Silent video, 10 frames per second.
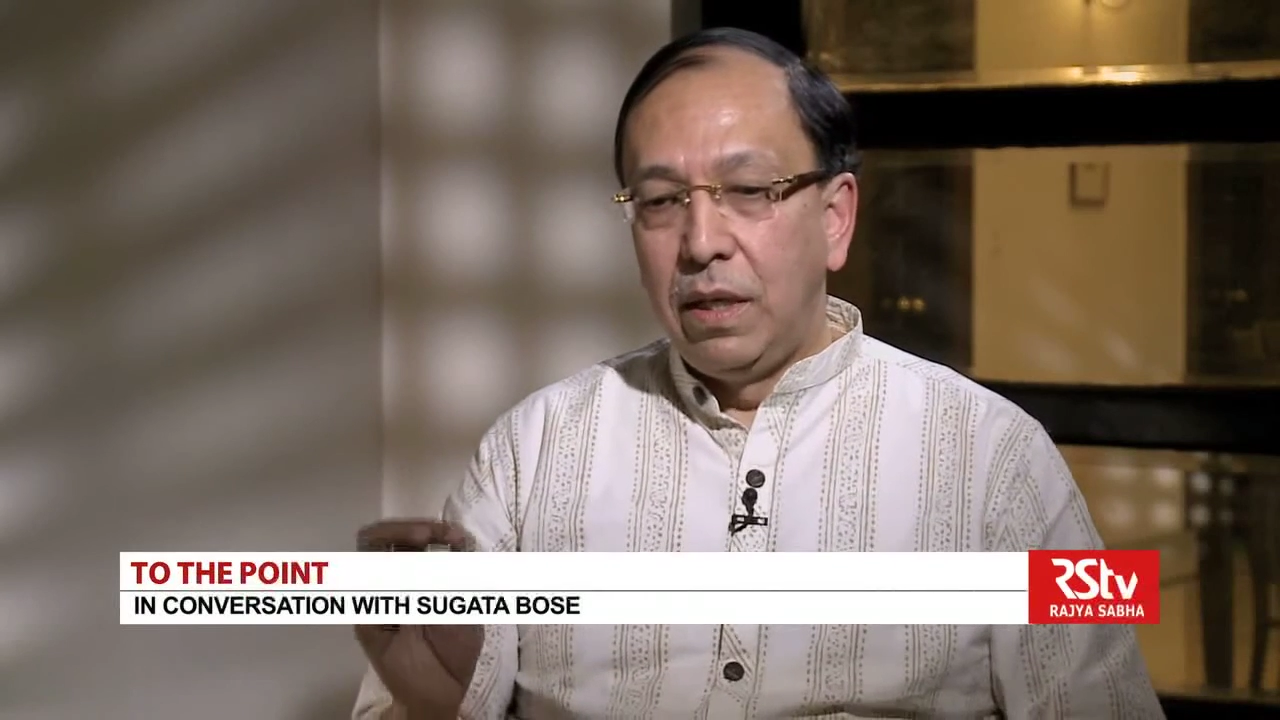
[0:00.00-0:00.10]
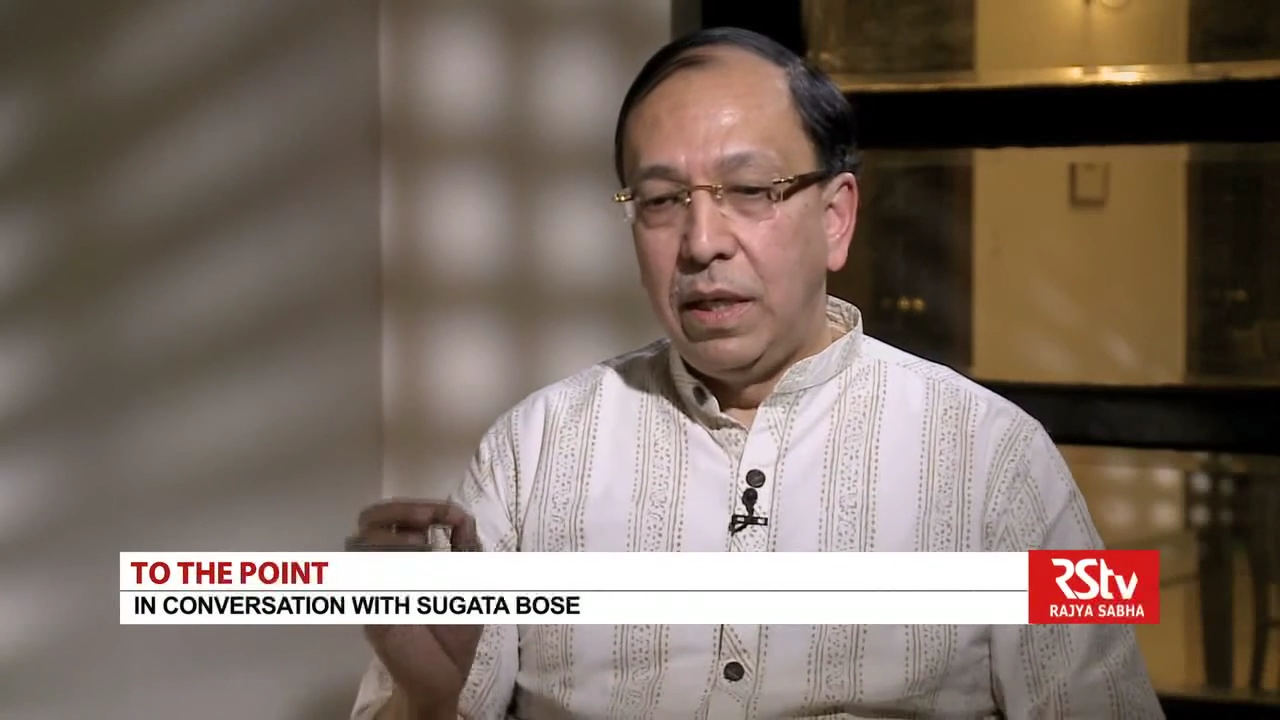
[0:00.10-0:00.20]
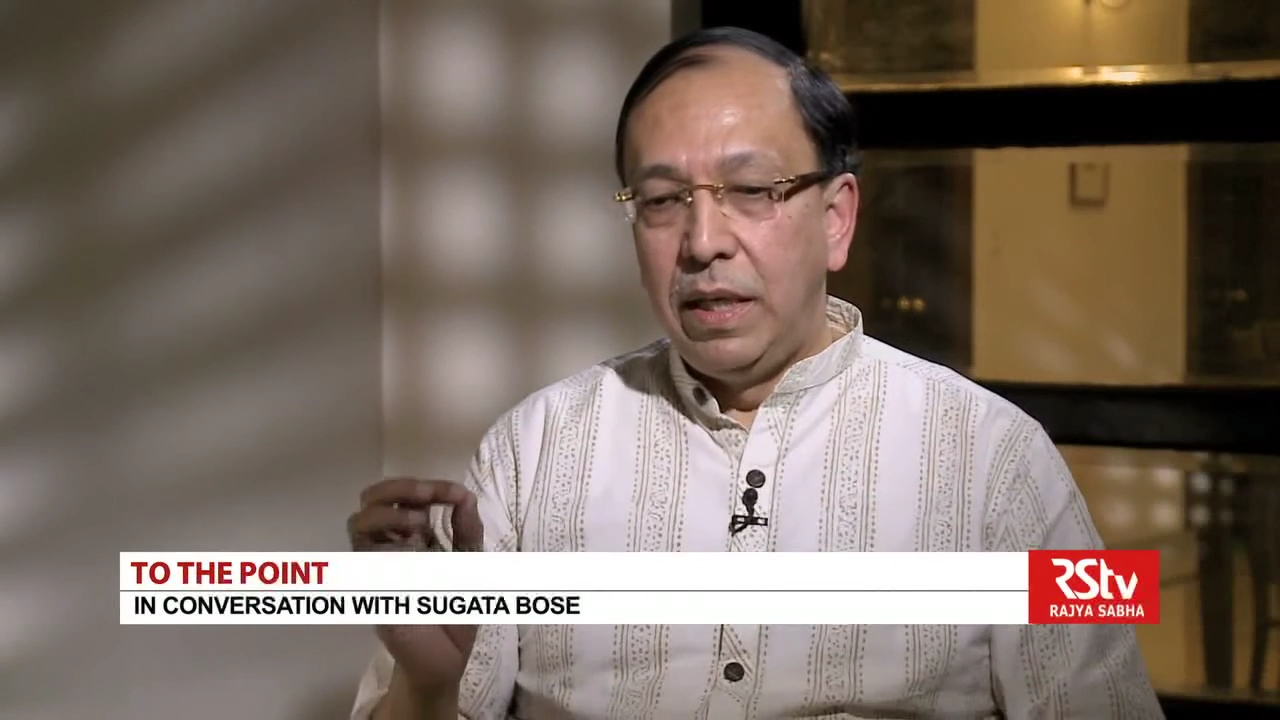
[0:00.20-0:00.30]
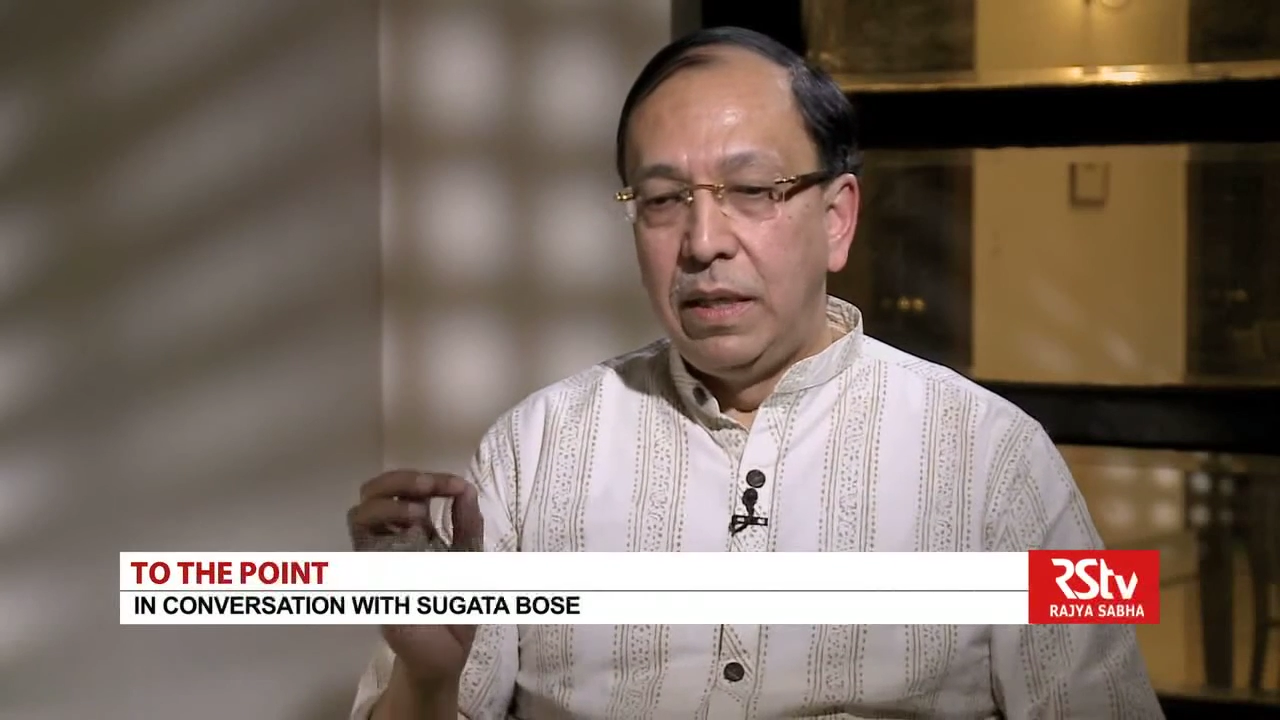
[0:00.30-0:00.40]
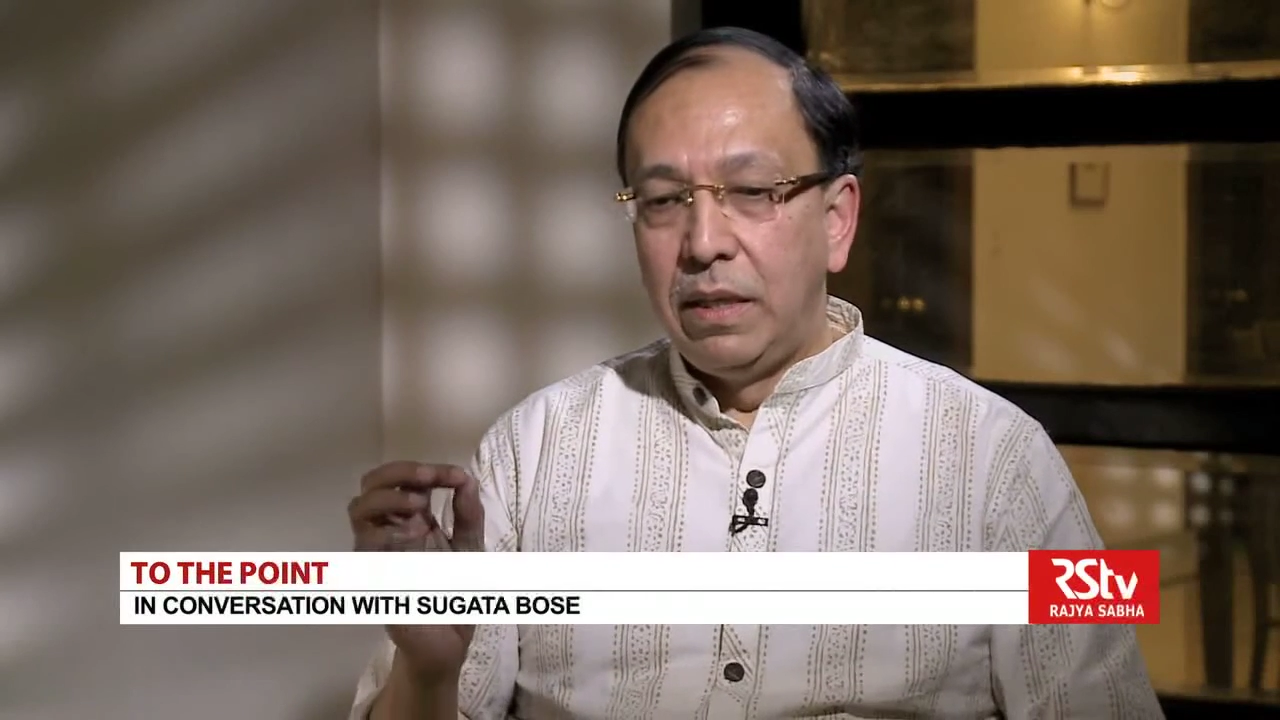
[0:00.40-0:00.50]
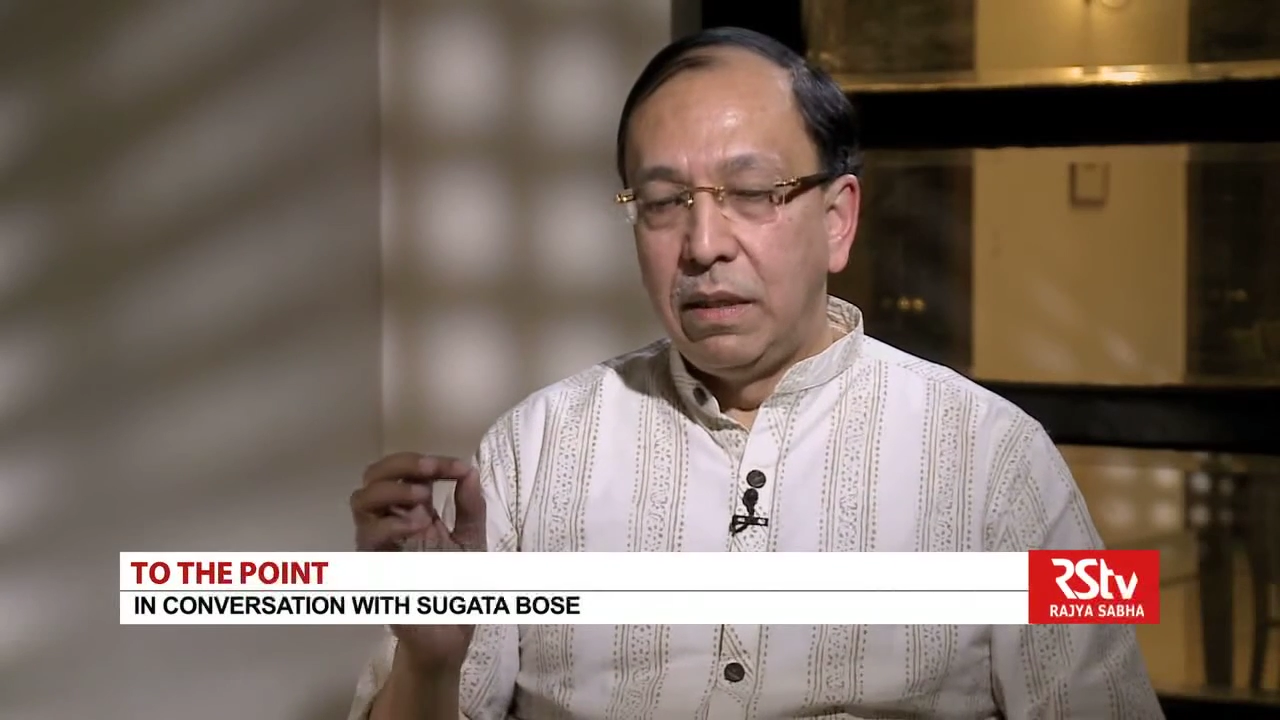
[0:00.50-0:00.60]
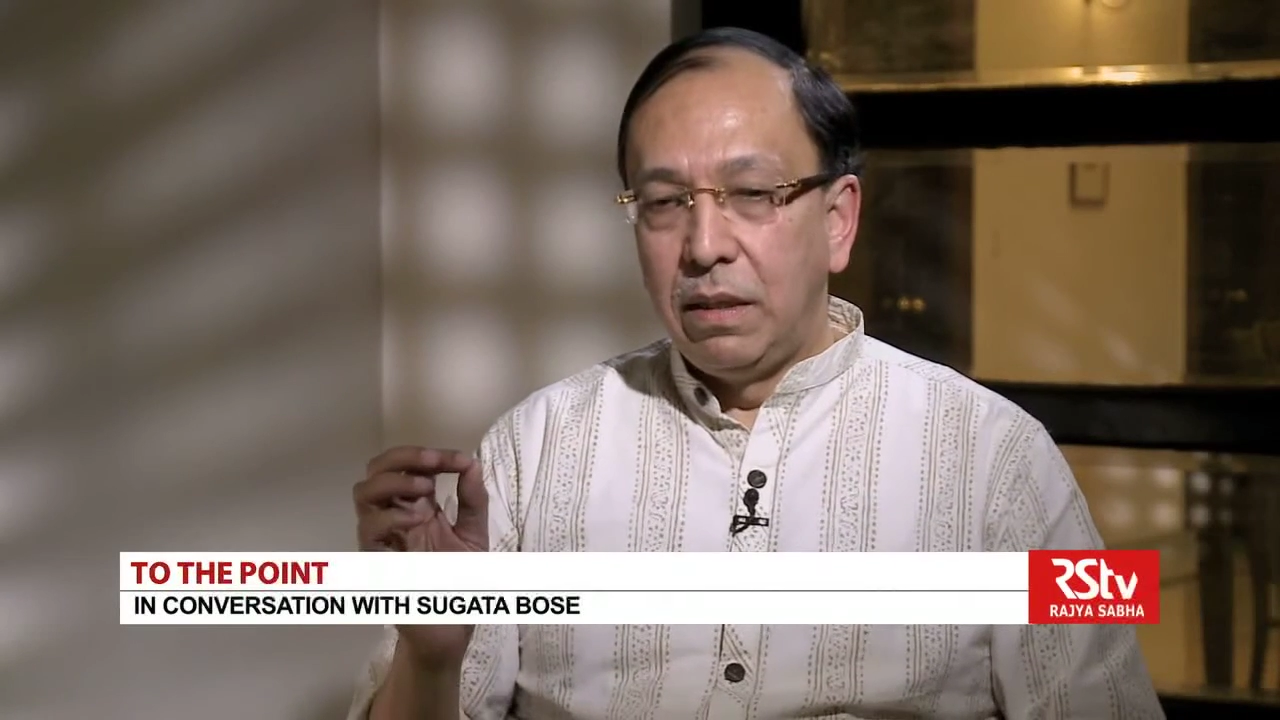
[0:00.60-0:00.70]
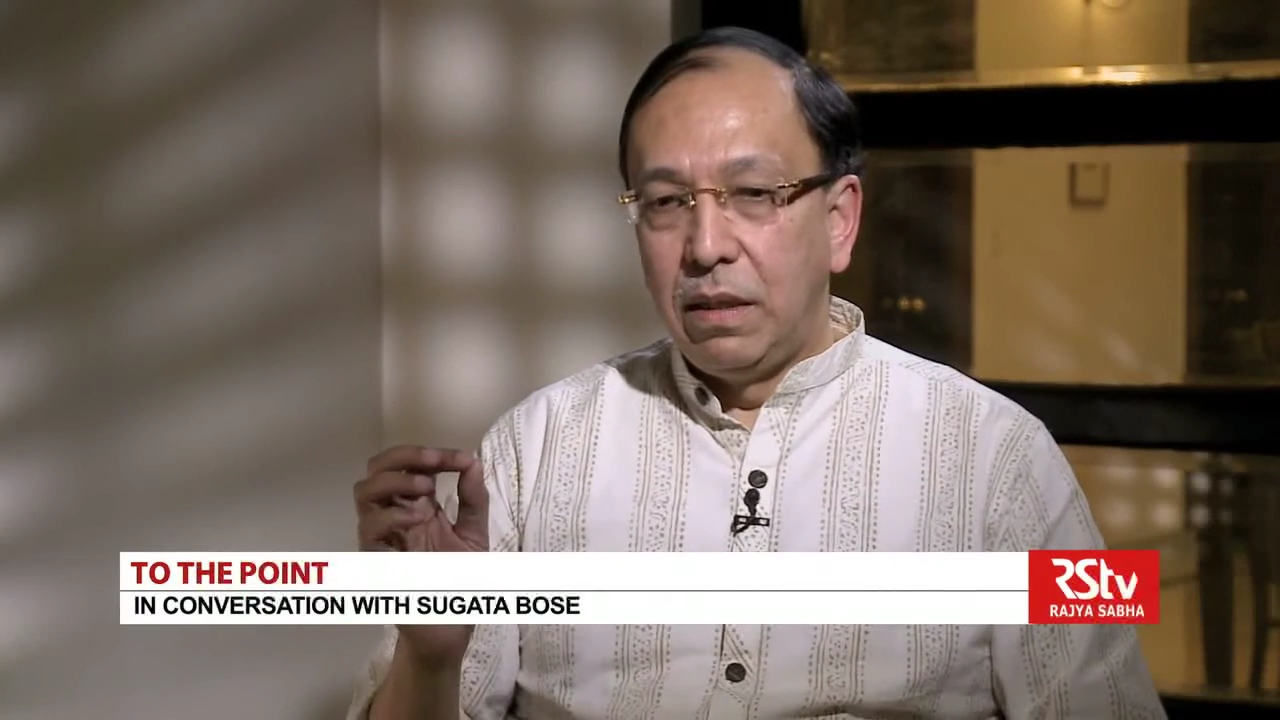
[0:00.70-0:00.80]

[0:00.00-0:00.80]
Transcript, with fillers: in